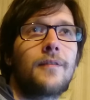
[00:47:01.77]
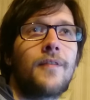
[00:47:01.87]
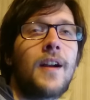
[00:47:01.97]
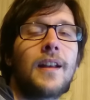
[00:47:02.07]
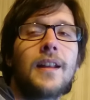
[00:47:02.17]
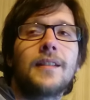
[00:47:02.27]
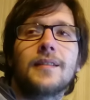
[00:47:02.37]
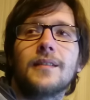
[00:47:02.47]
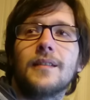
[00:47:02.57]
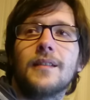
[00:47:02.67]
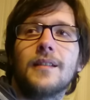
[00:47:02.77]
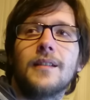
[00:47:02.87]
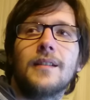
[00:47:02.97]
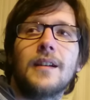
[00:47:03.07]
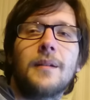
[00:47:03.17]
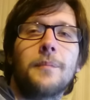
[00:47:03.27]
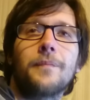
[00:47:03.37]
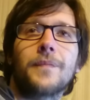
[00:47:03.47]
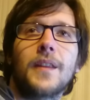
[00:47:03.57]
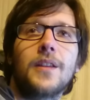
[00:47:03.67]
far less uh,
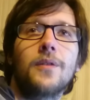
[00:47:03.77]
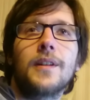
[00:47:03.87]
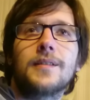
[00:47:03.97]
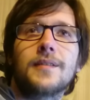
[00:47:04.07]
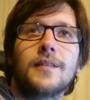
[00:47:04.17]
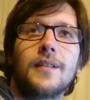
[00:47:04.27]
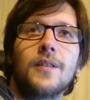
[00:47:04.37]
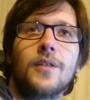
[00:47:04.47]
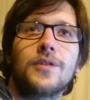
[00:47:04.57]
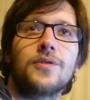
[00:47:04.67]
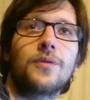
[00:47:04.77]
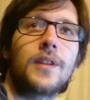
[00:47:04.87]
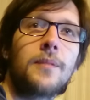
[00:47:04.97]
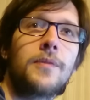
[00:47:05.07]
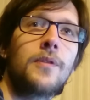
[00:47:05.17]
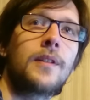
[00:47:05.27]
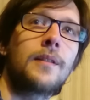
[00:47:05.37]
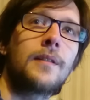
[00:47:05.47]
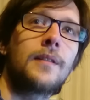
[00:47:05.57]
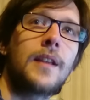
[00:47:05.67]
units in order to keep
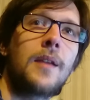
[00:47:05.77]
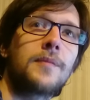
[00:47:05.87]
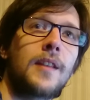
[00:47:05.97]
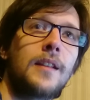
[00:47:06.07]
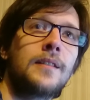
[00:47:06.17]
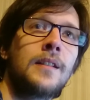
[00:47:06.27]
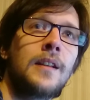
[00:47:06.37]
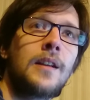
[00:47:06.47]
doing games and